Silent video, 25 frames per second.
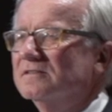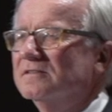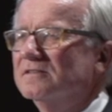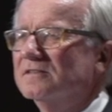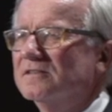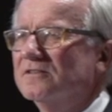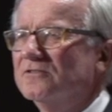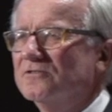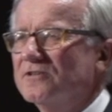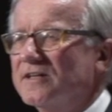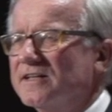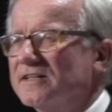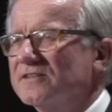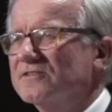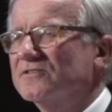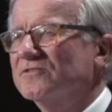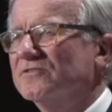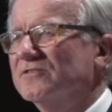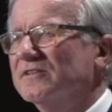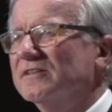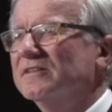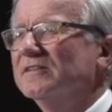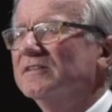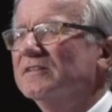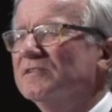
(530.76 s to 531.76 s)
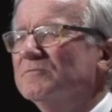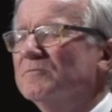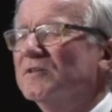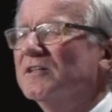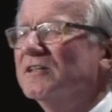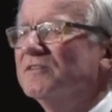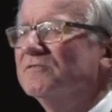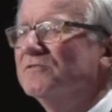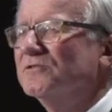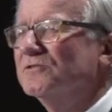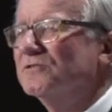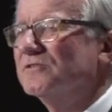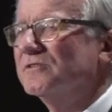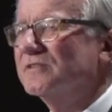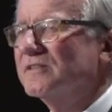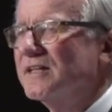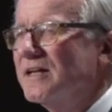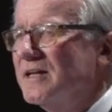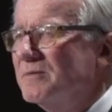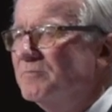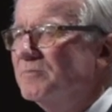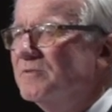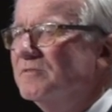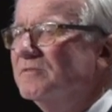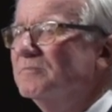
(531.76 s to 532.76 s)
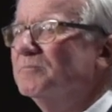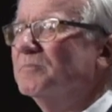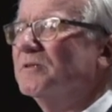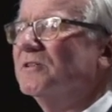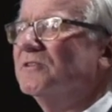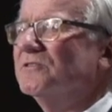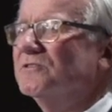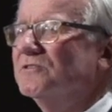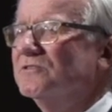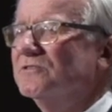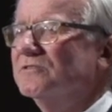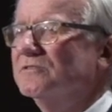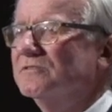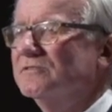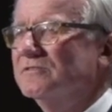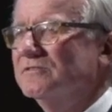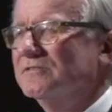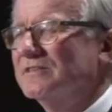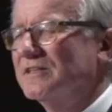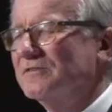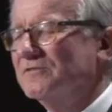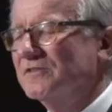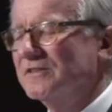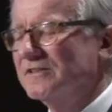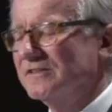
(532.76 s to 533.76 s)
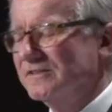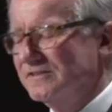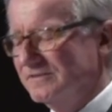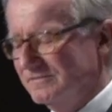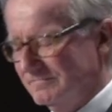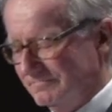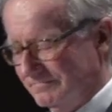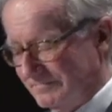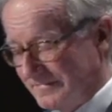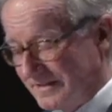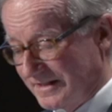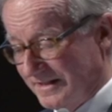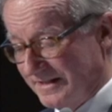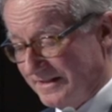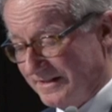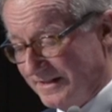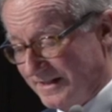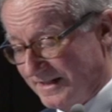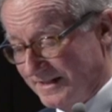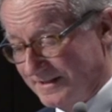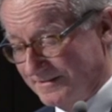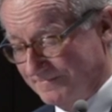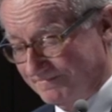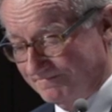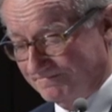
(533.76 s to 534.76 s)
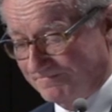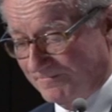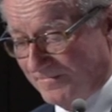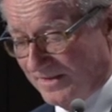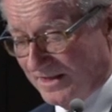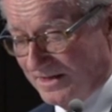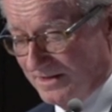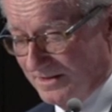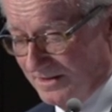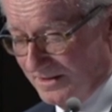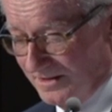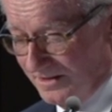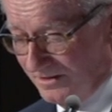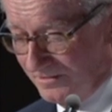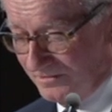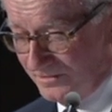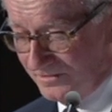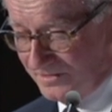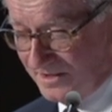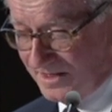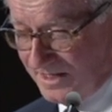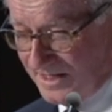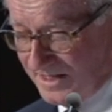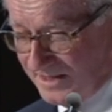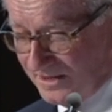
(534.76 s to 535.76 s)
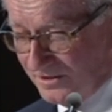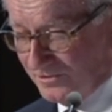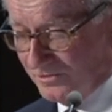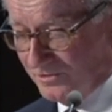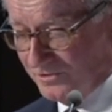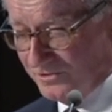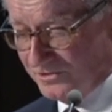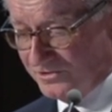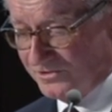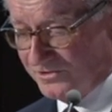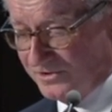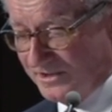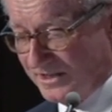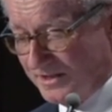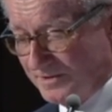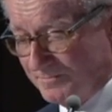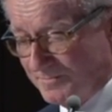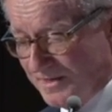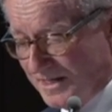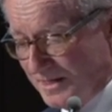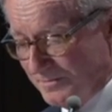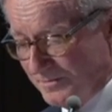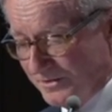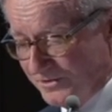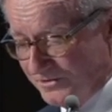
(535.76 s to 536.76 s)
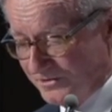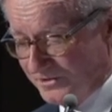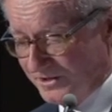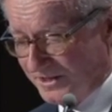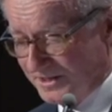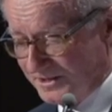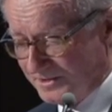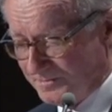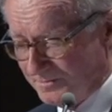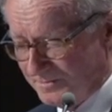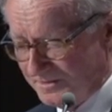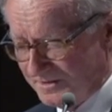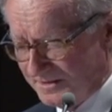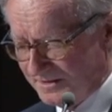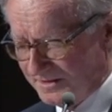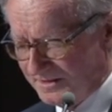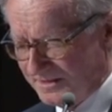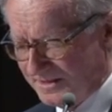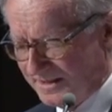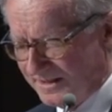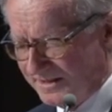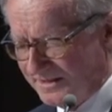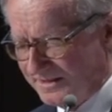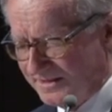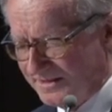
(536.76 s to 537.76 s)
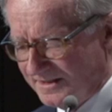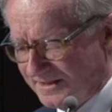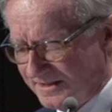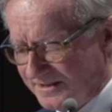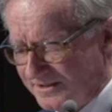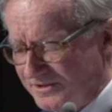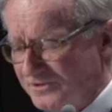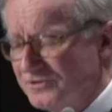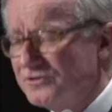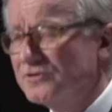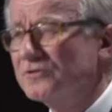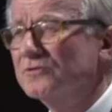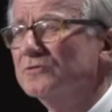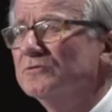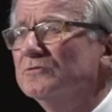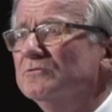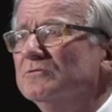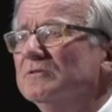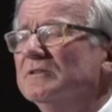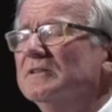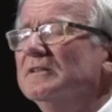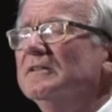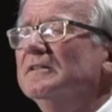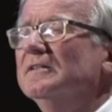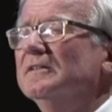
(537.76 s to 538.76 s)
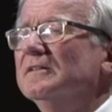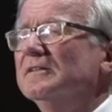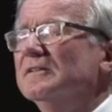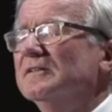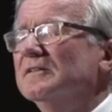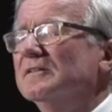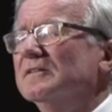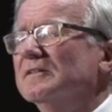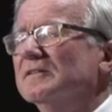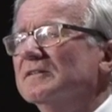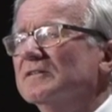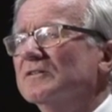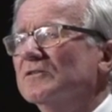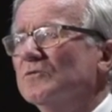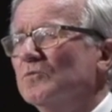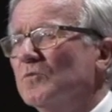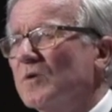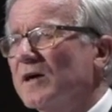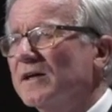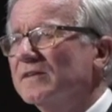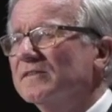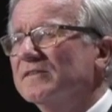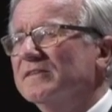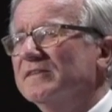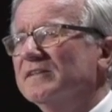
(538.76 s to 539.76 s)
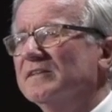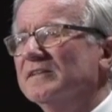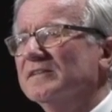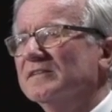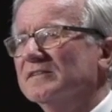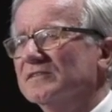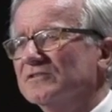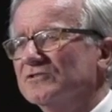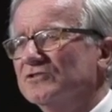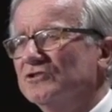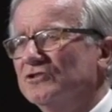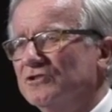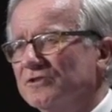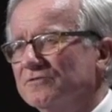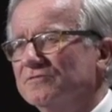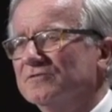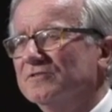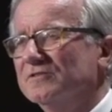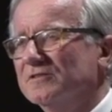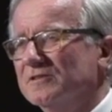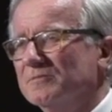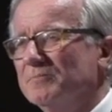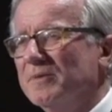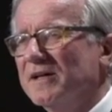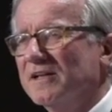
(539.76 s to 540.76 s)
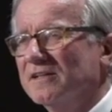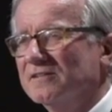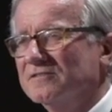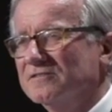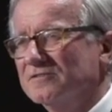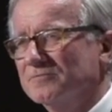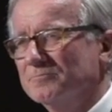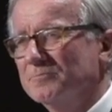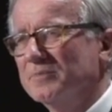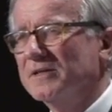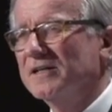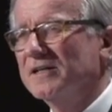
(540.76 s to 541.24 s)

The greatest thing, in my view, that happened post-1788 was the High Court's Mabo judgment in 1992. The one thing that shifted the balance of